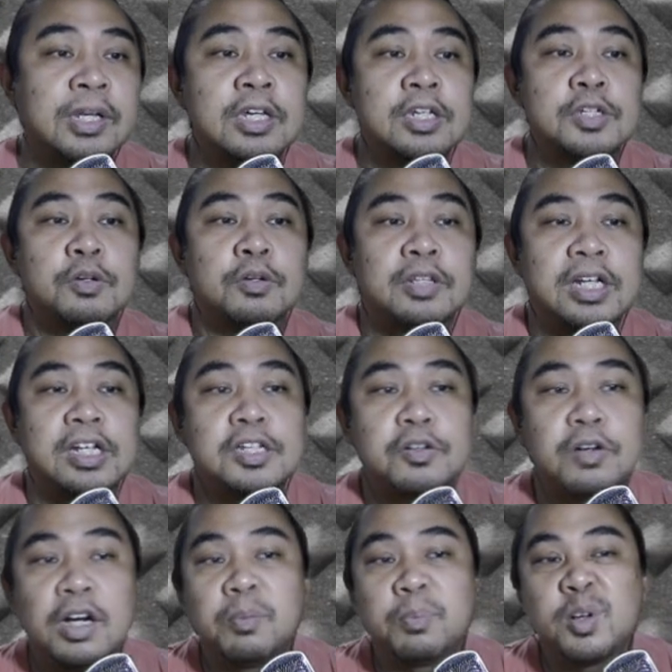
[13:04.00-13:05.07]
so deals
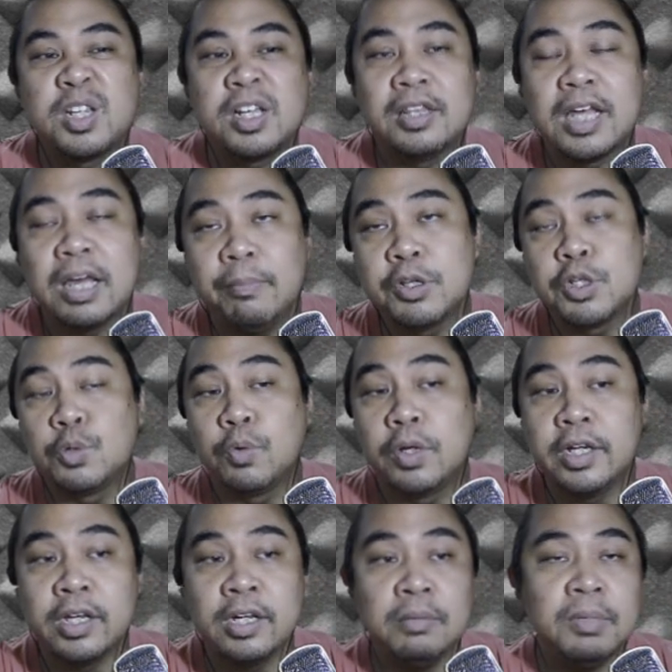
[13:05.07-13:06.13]
100% damage to one
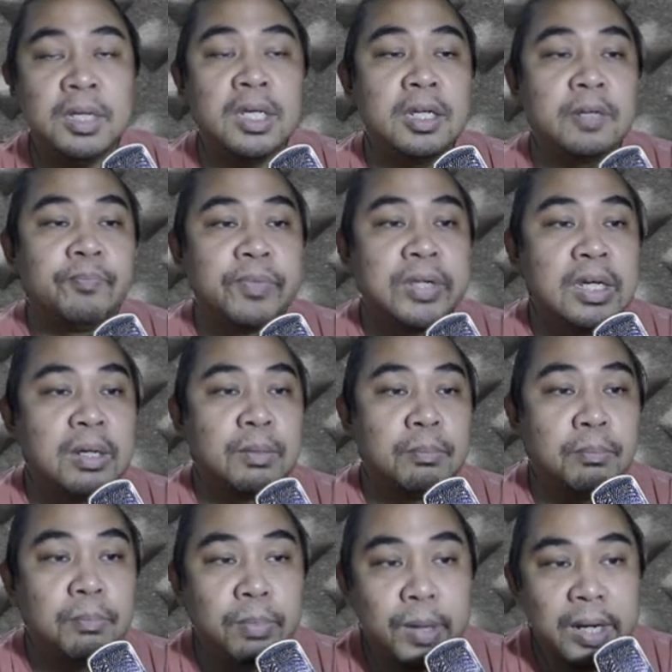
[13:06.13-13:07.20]
enemy
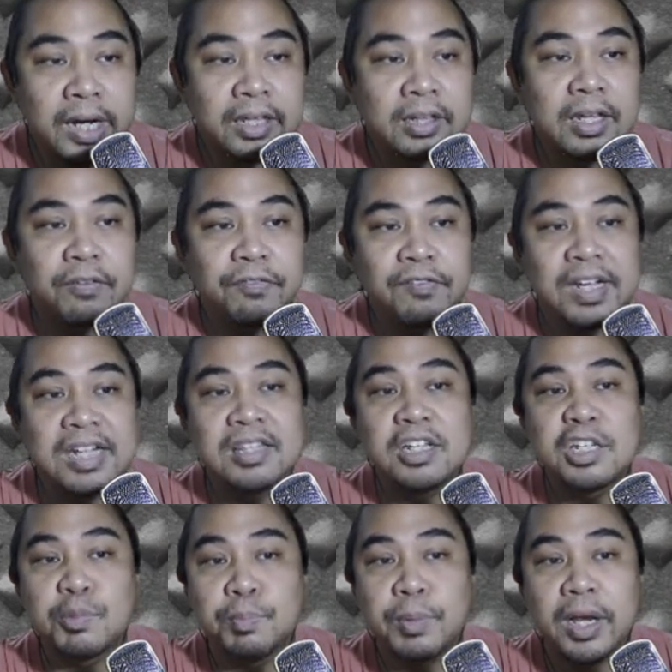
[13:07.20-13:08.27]
but afflicts
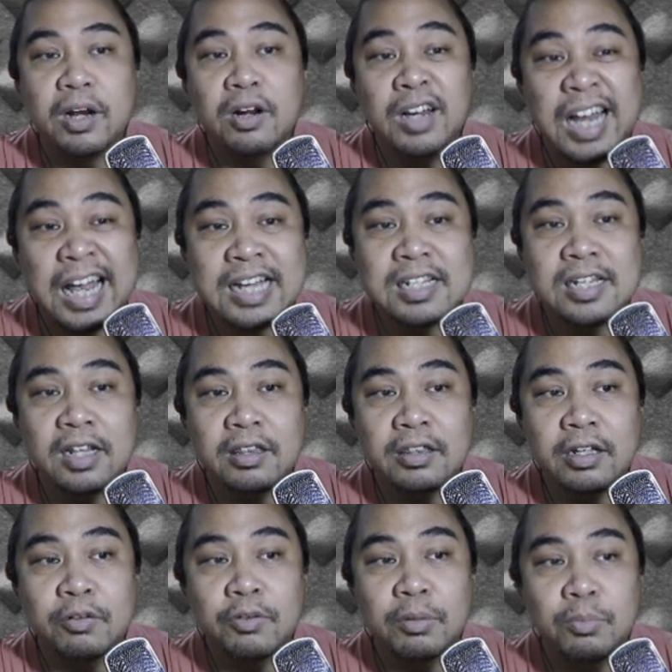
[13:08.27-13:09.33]
despair lasts
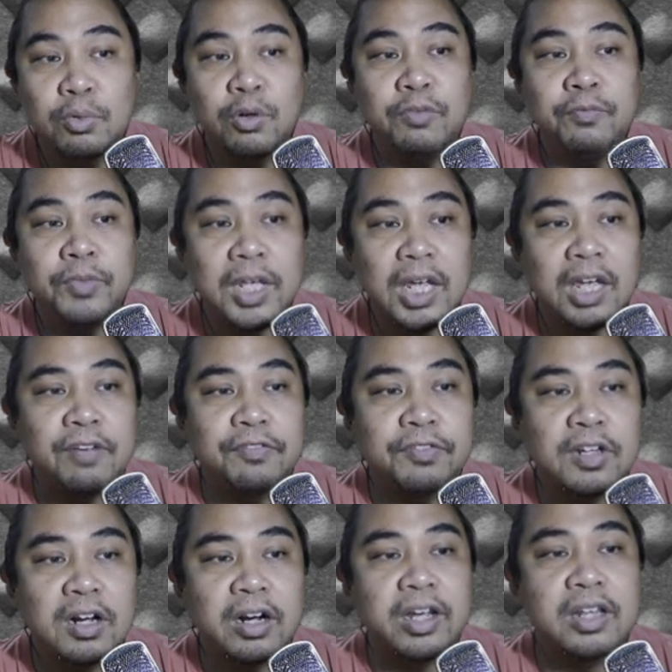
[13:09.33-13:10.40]
until removed if
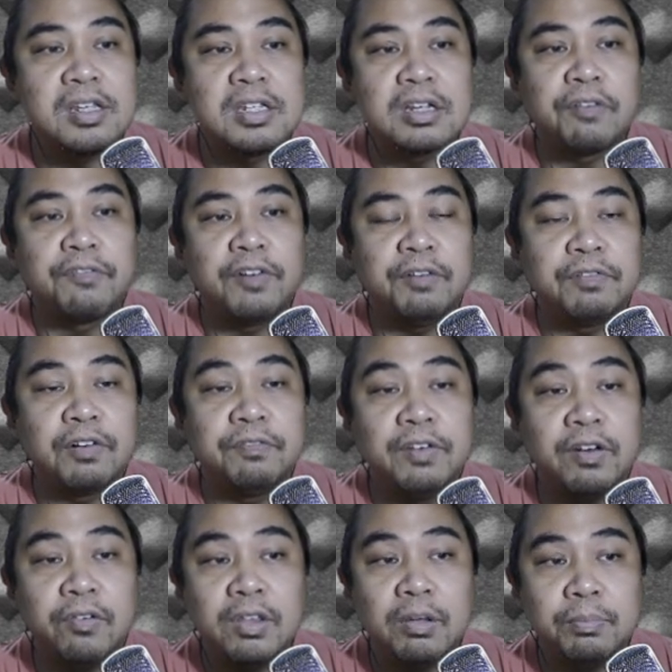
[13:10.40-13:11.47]
target is suffering from
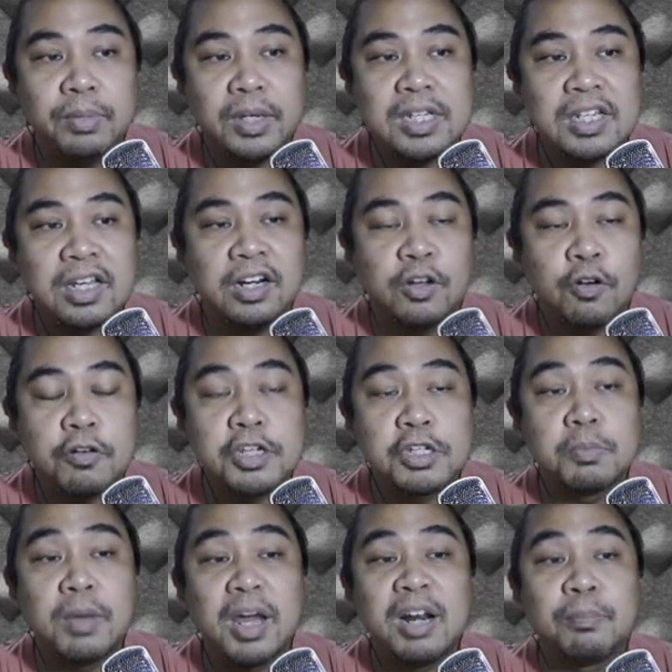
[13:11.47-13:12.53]
fear of the Abyss and causes
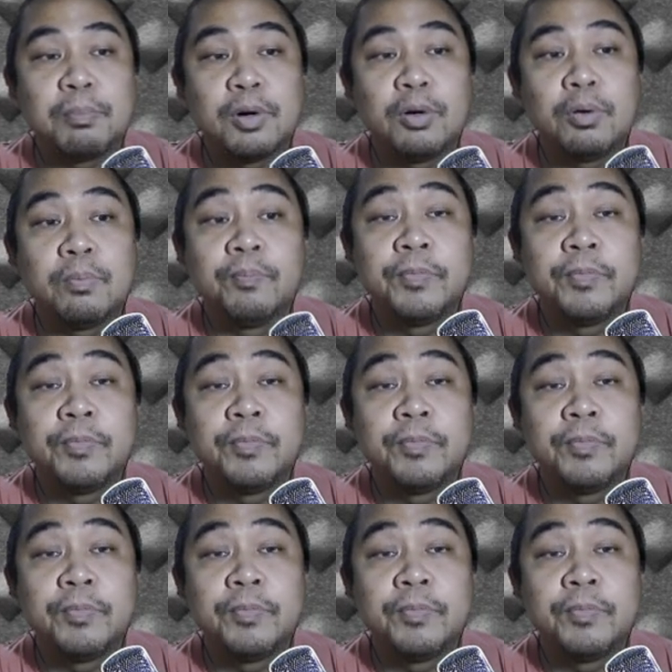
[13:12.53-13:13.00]
mana burn